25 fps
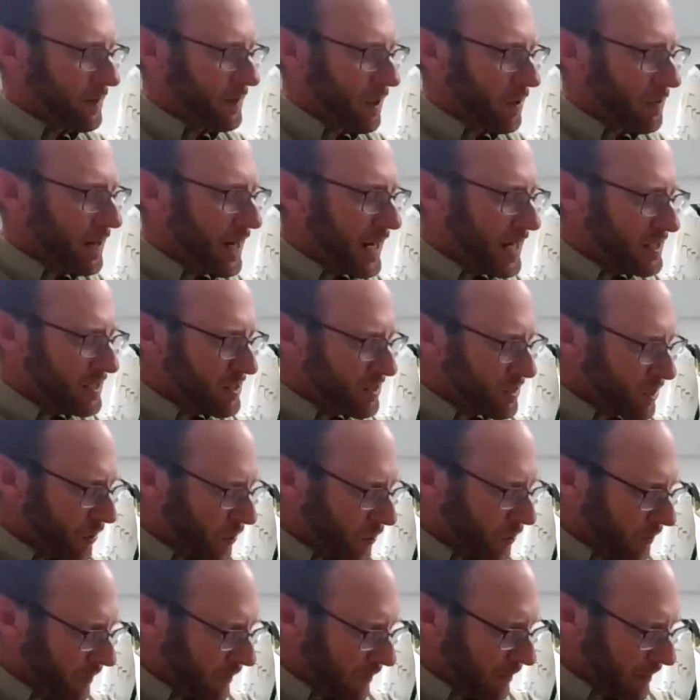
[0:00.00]
All right,
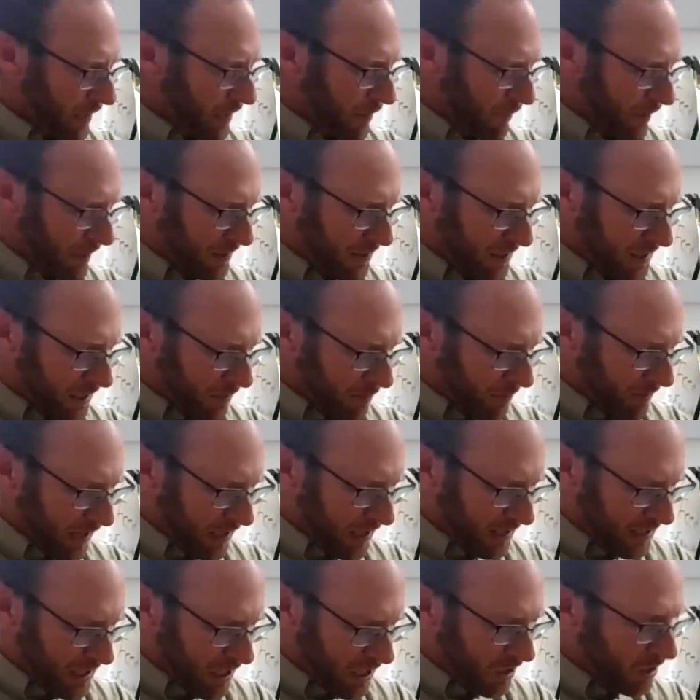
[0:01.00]
so if I think
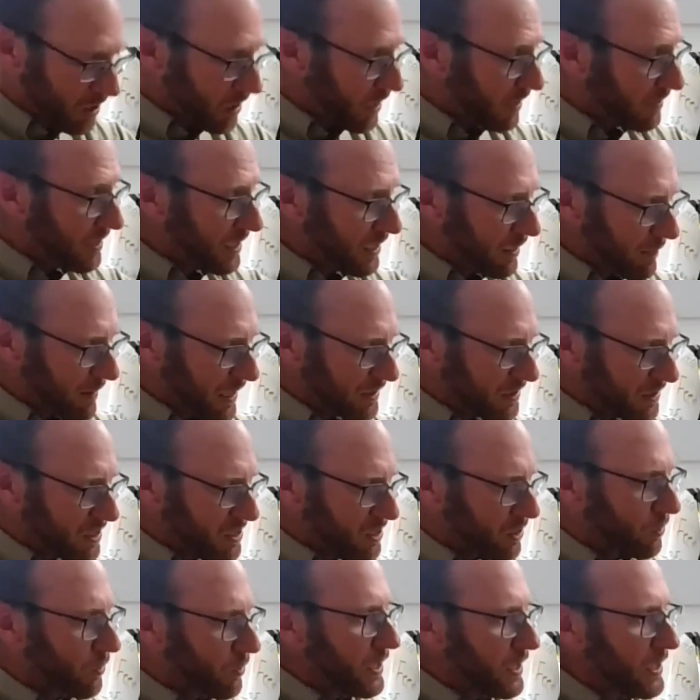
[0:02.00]
about here, I think about this
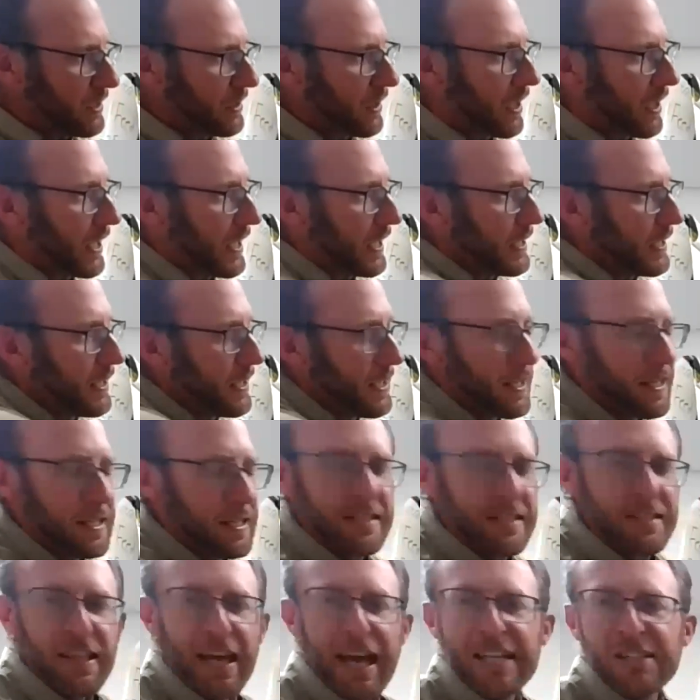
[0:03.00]
green line,
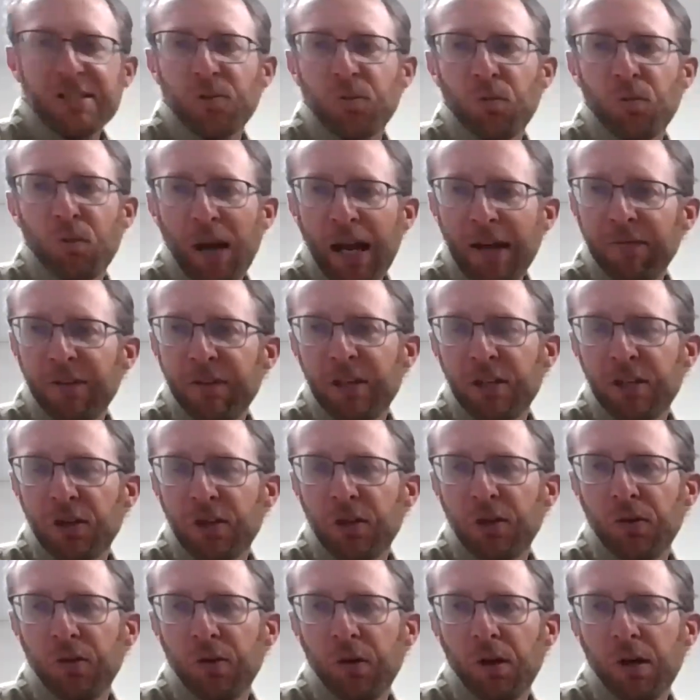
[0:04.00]
that's
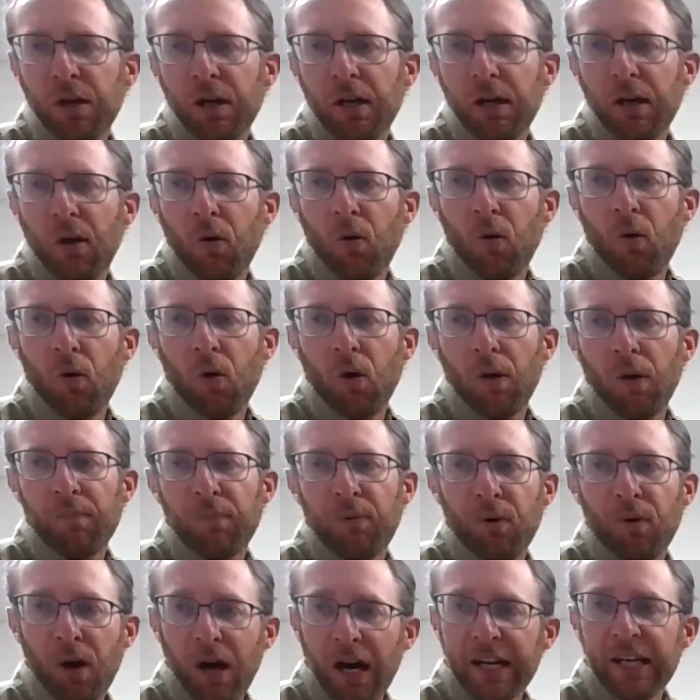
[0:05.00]
revenue or
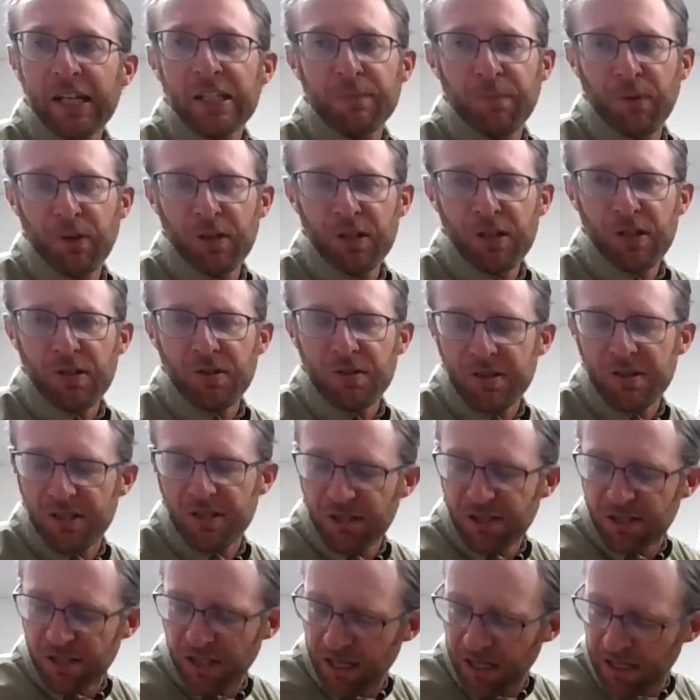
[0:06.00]
product
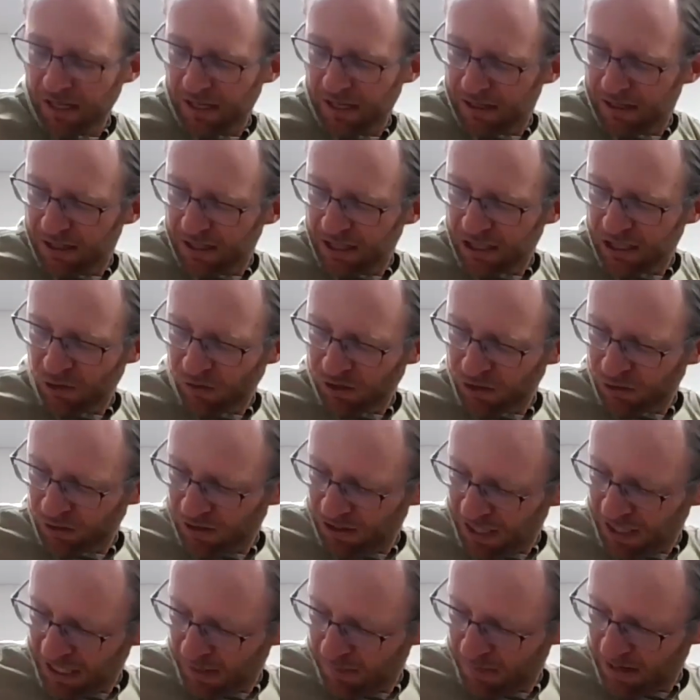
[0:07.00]
produced. So as we
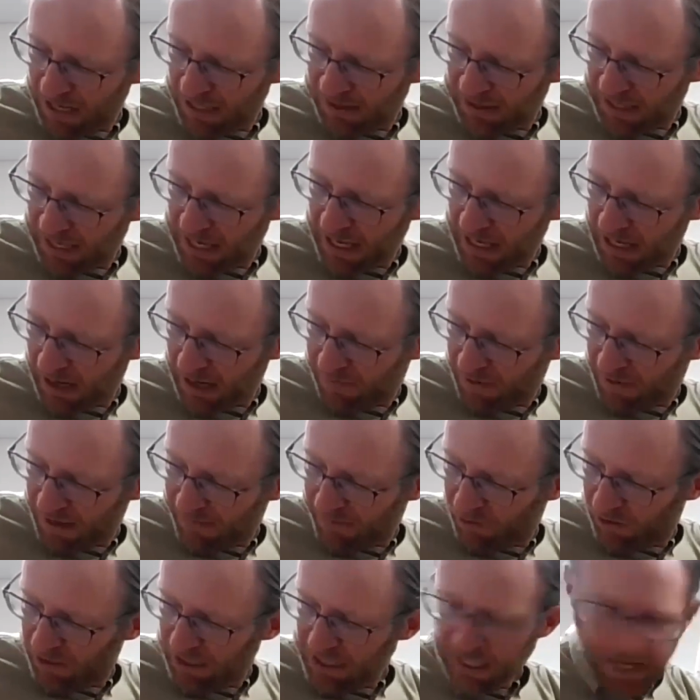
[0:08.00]
think about that, if I've
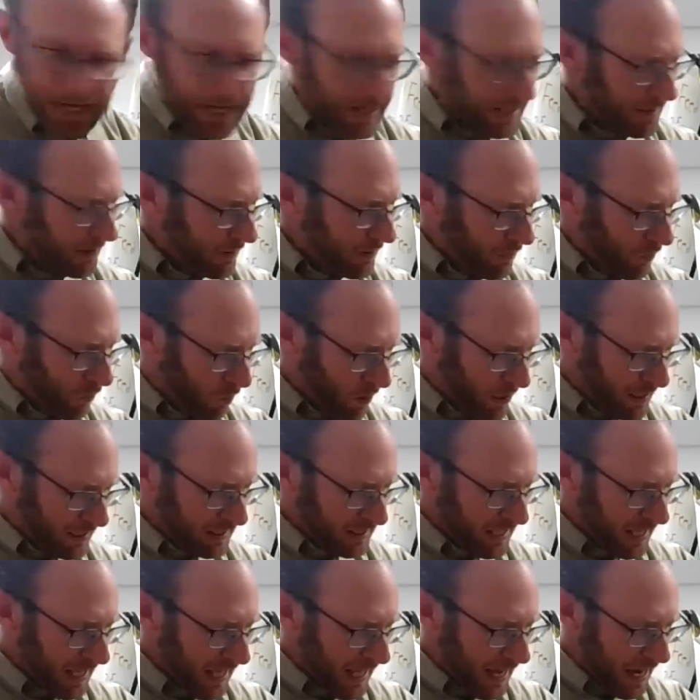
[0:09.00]
only got 1
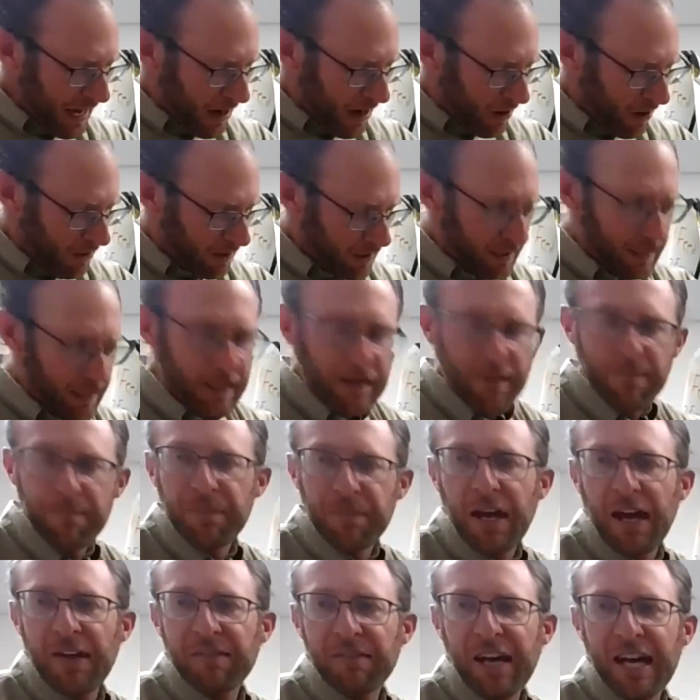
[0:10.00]
cow,
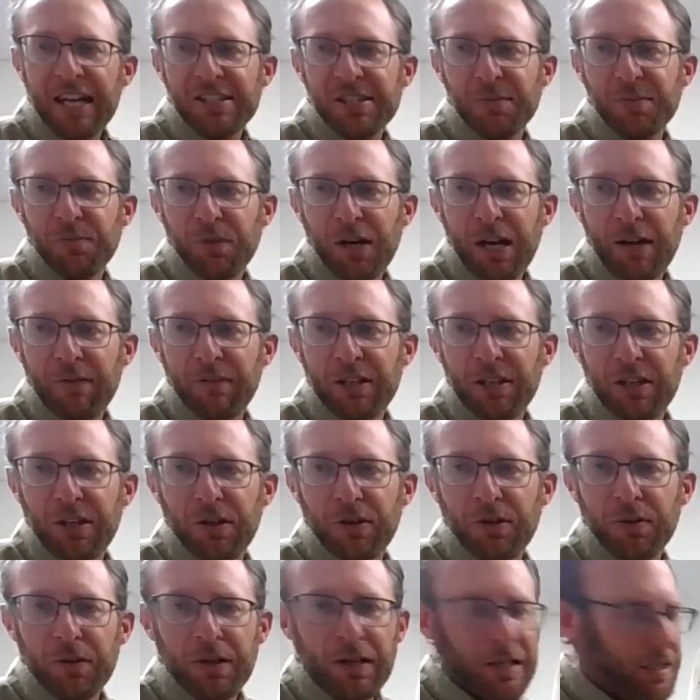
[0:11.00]
I've got some
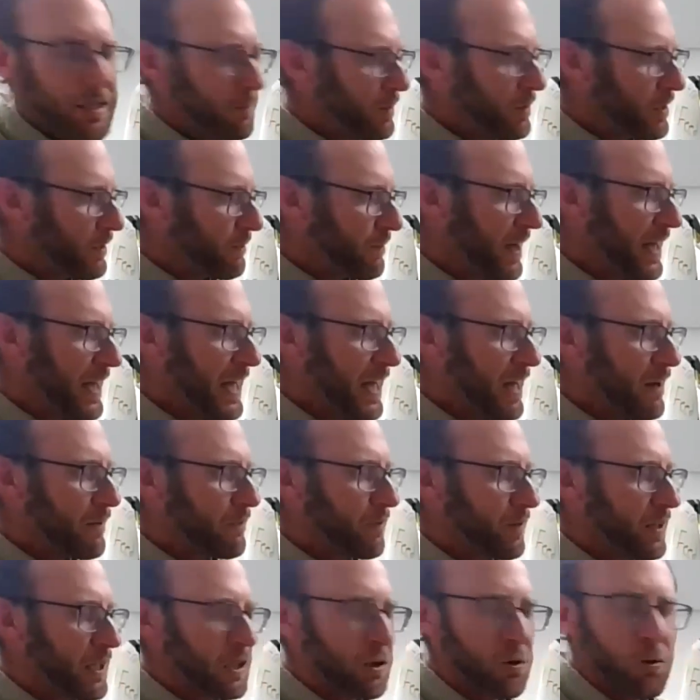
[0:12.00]
revenue, but if I
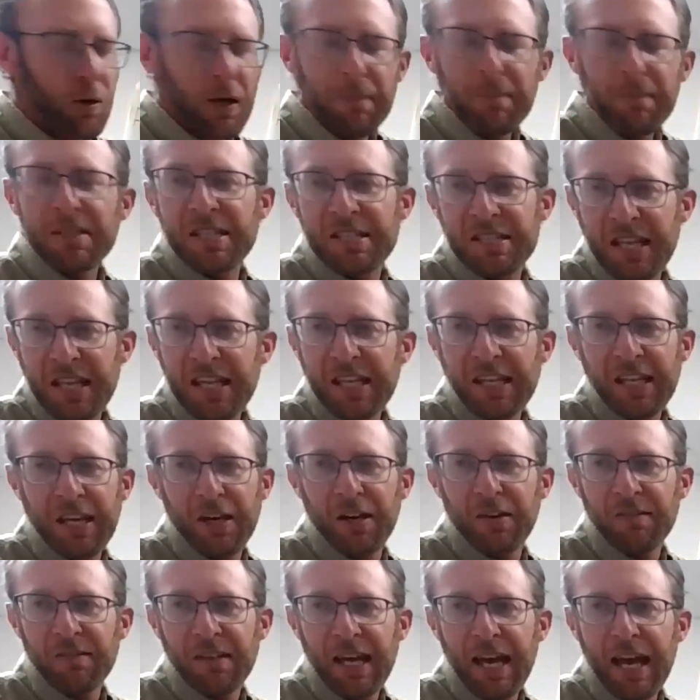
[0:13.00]
have equipment to take
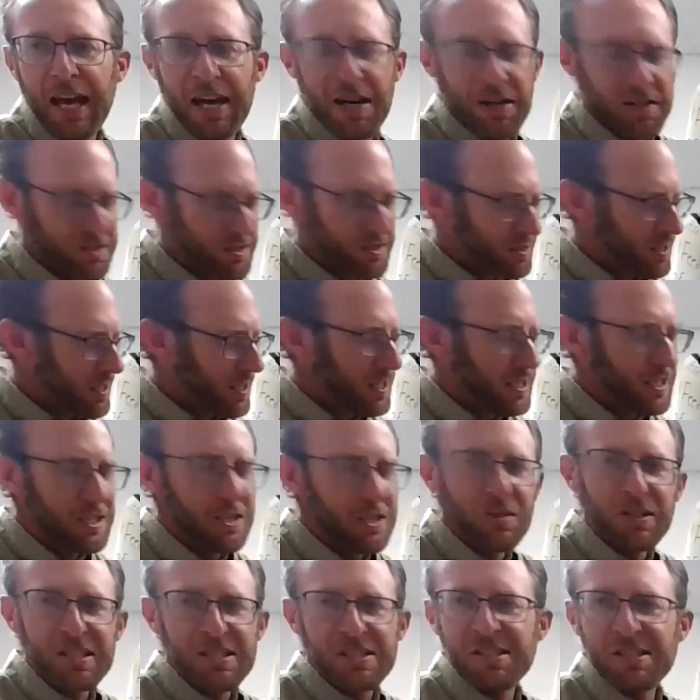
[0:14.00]
care of cows,
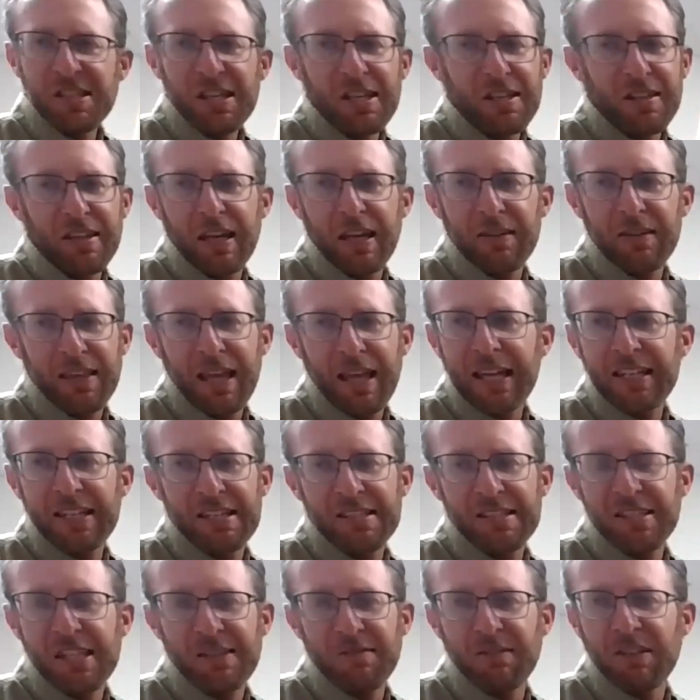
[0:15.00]
you can see that that
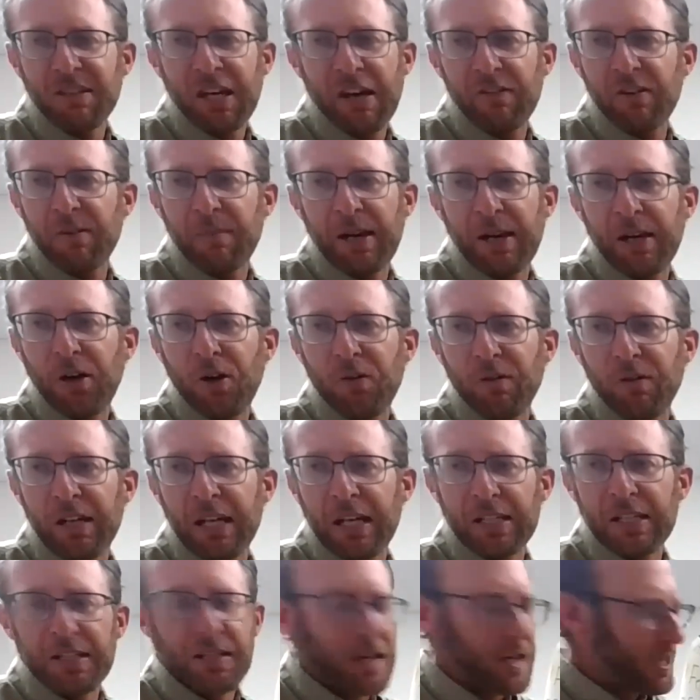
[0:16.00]
doesn't even cover my
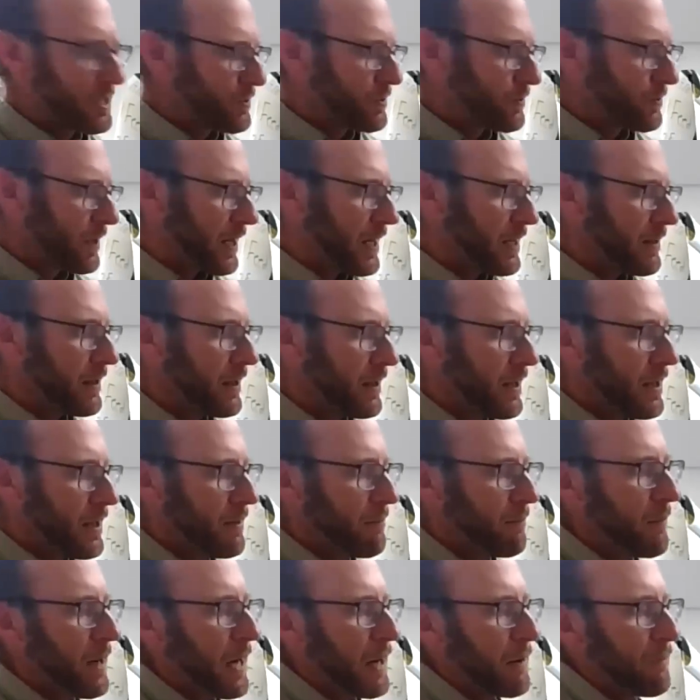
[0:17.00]
overhead costs, right?
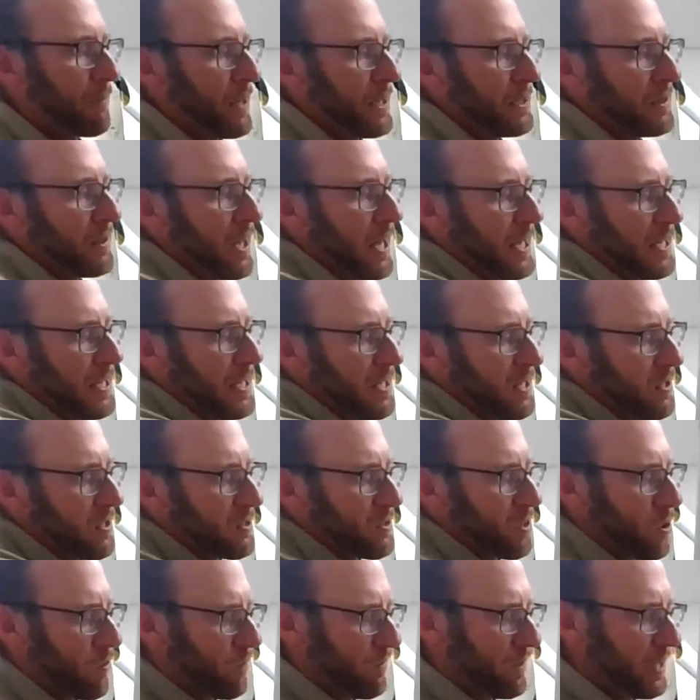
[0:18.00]
My red line here
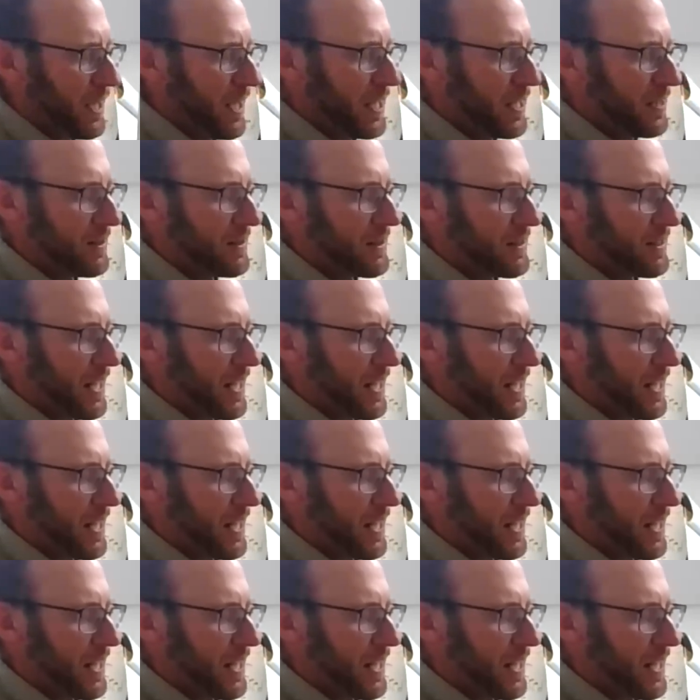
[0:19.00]
is overhead.